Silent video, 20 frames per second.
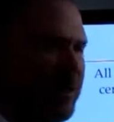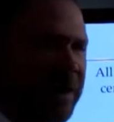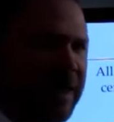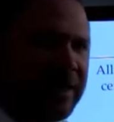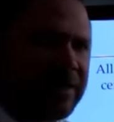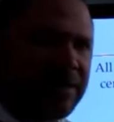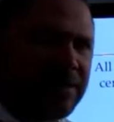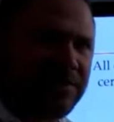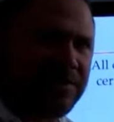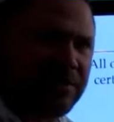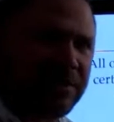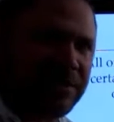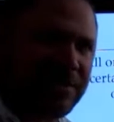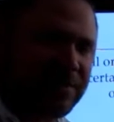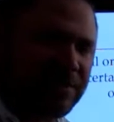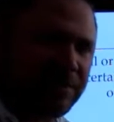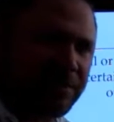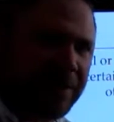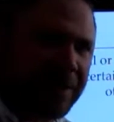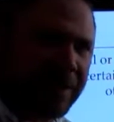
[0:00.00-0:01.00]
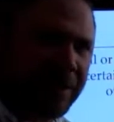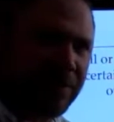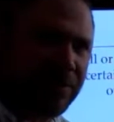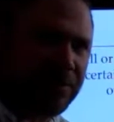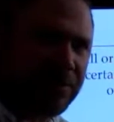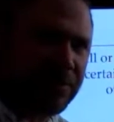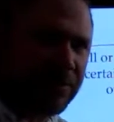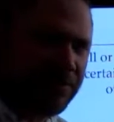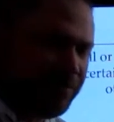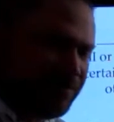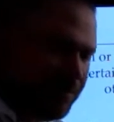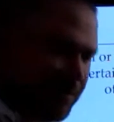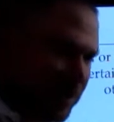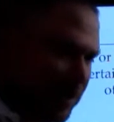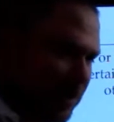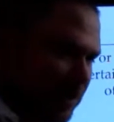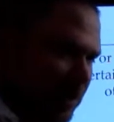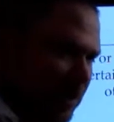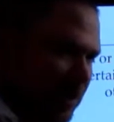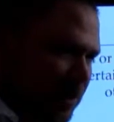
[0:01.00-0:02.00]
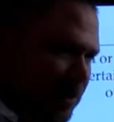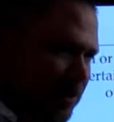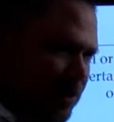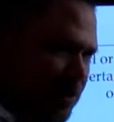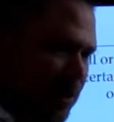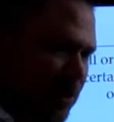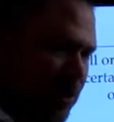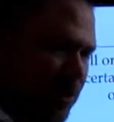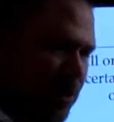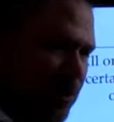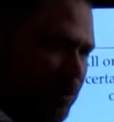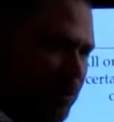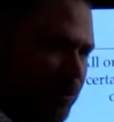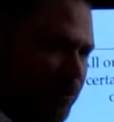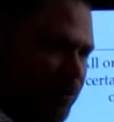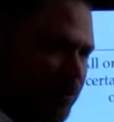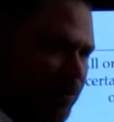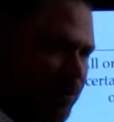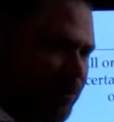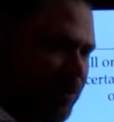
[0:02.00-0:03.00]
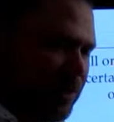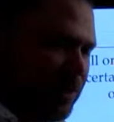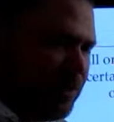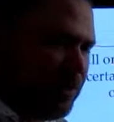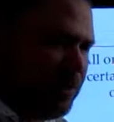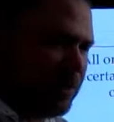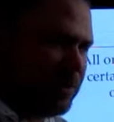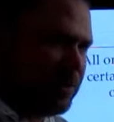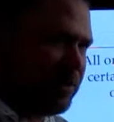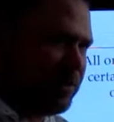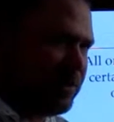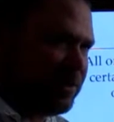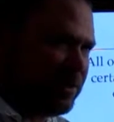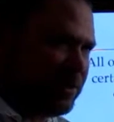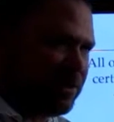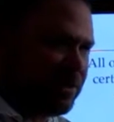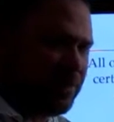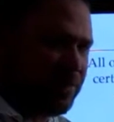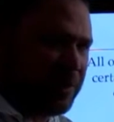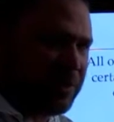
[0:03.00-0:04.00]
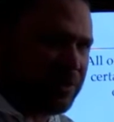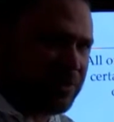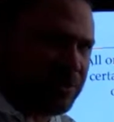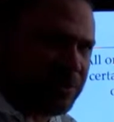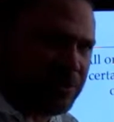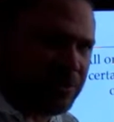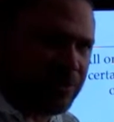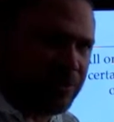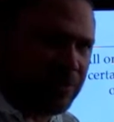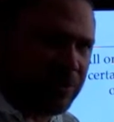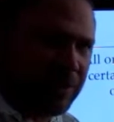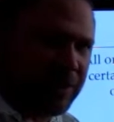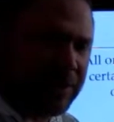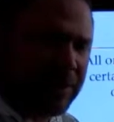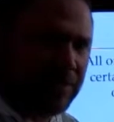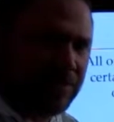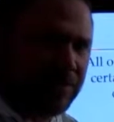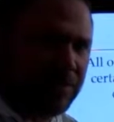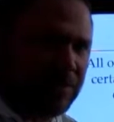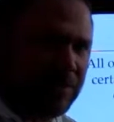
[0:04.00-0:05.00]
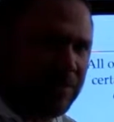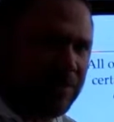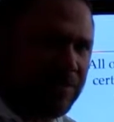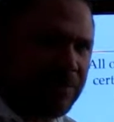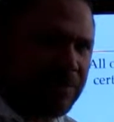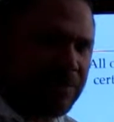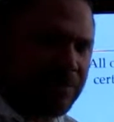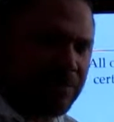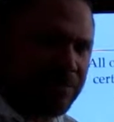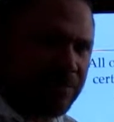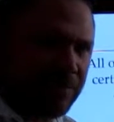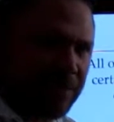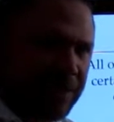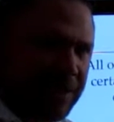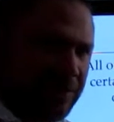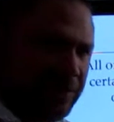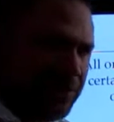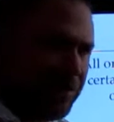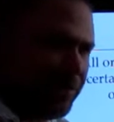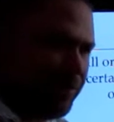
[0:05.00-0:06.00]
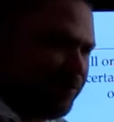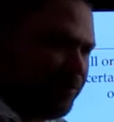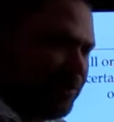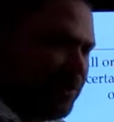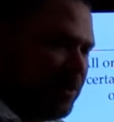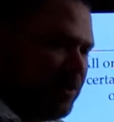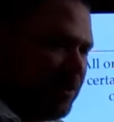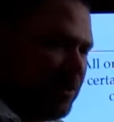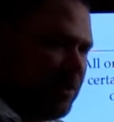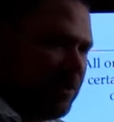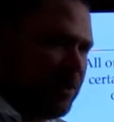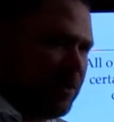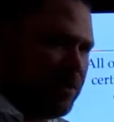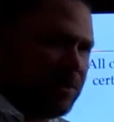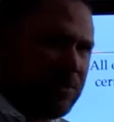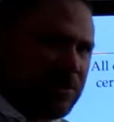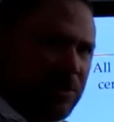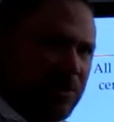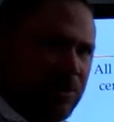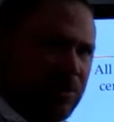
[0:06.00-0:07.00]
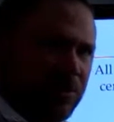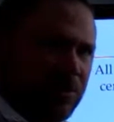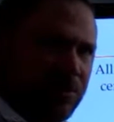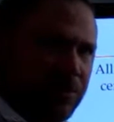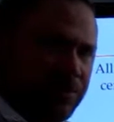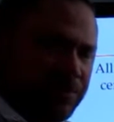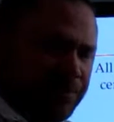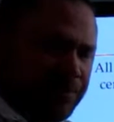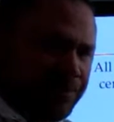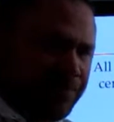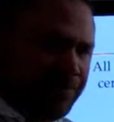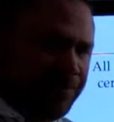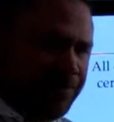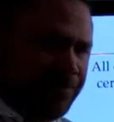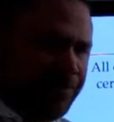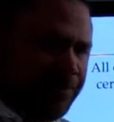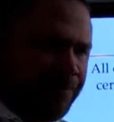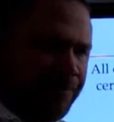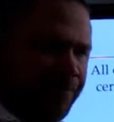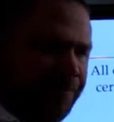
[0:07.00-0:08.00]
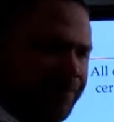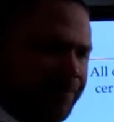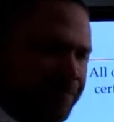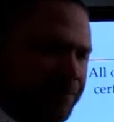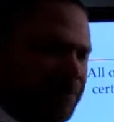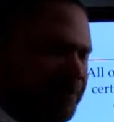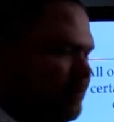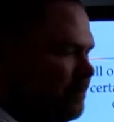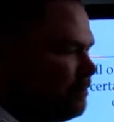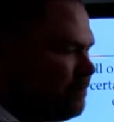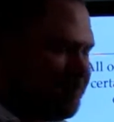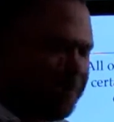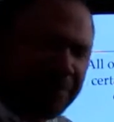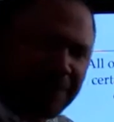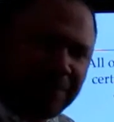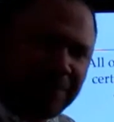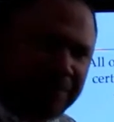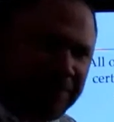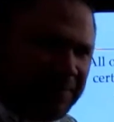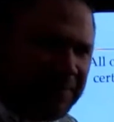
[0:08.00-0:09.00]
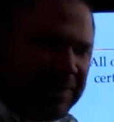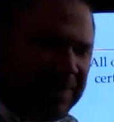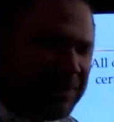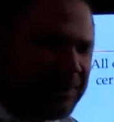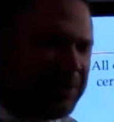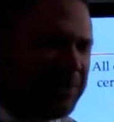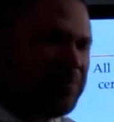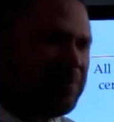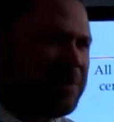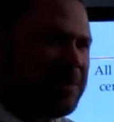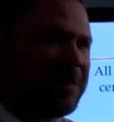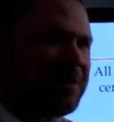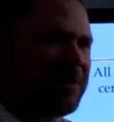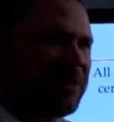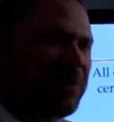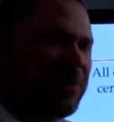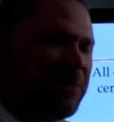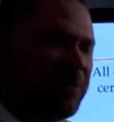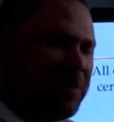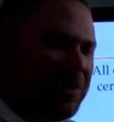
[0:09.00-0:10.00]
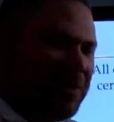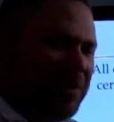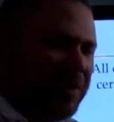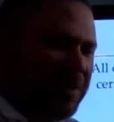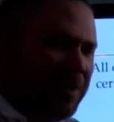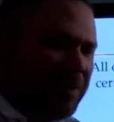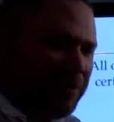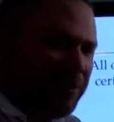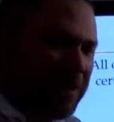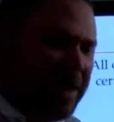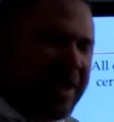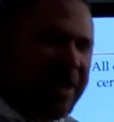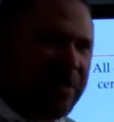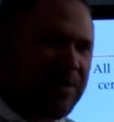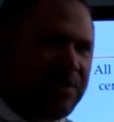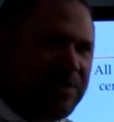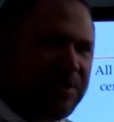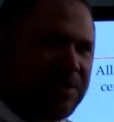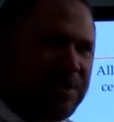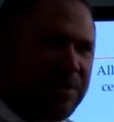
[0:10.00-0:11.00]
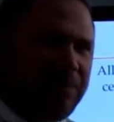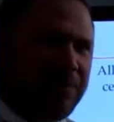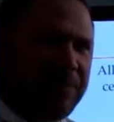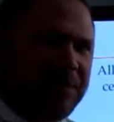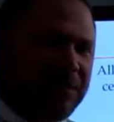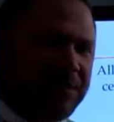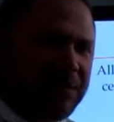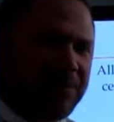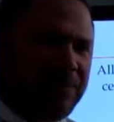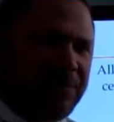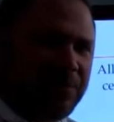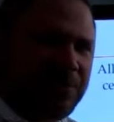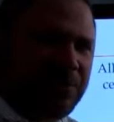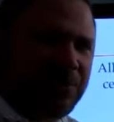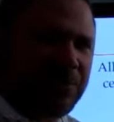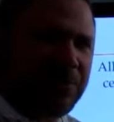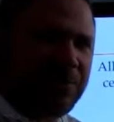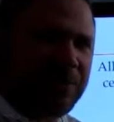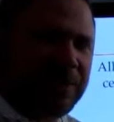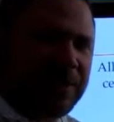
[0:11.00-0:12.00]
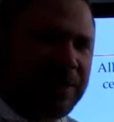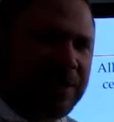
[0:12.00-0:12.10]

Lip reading: activities to males. So this is especially true when it comes to division of labor. So excuse me. So males typically do